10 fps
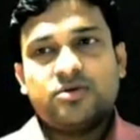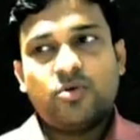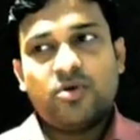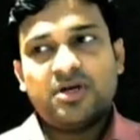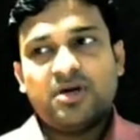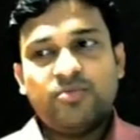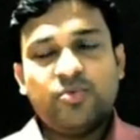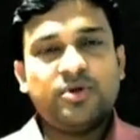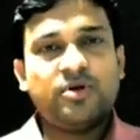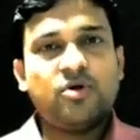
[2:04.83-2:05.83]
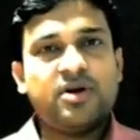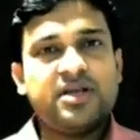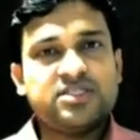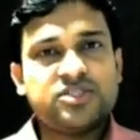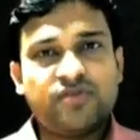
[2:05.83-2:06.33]
told computer or
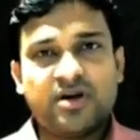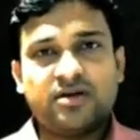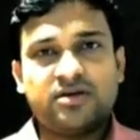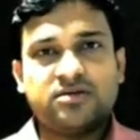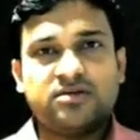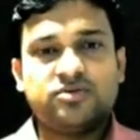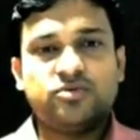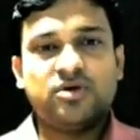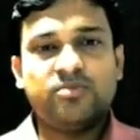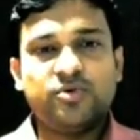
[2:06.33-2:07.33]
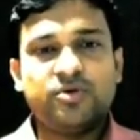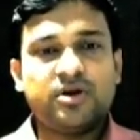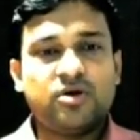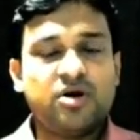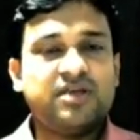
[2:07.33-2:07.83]
instruct to computer
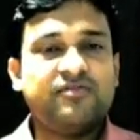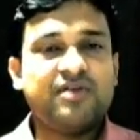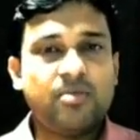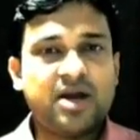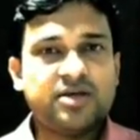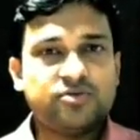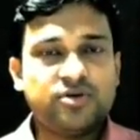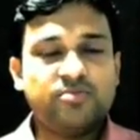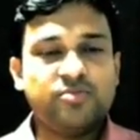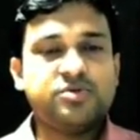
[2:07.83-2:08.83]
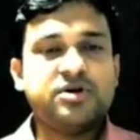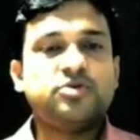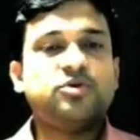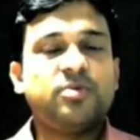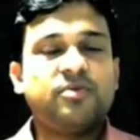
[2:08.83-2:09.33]
or give command to computer
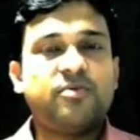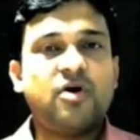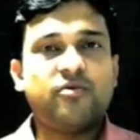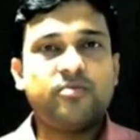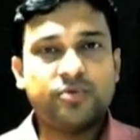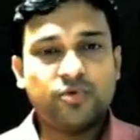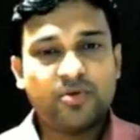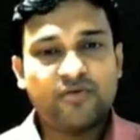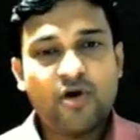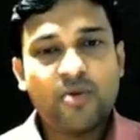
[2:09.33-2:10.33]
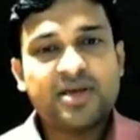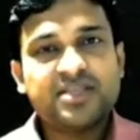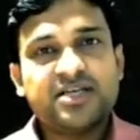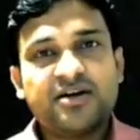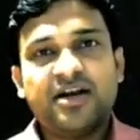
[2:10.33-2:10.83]
to, to perform to perform any
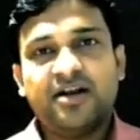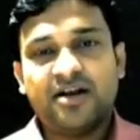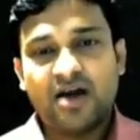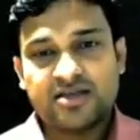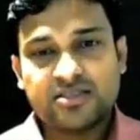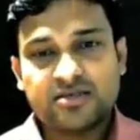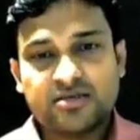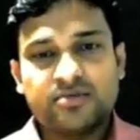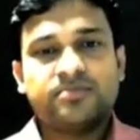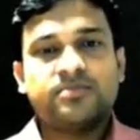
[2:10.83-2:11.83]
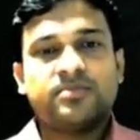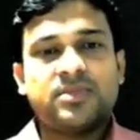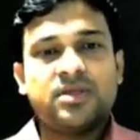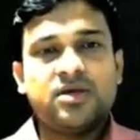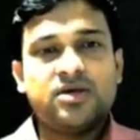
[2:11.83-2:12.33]
certain task
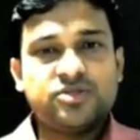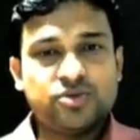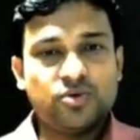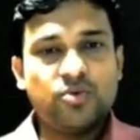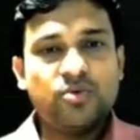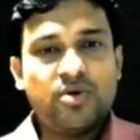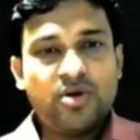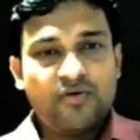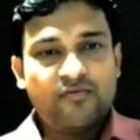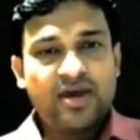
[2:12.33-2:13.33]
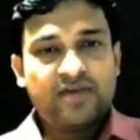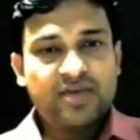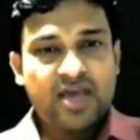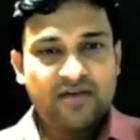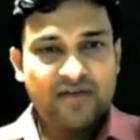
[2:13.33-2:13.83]
so when
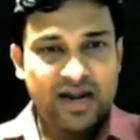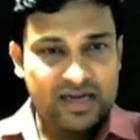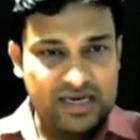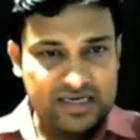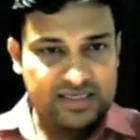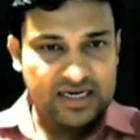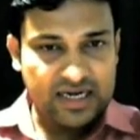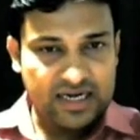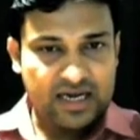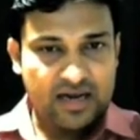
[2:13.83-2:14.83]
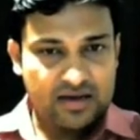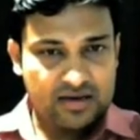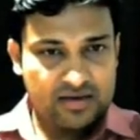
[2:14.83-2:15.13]
we have entered the data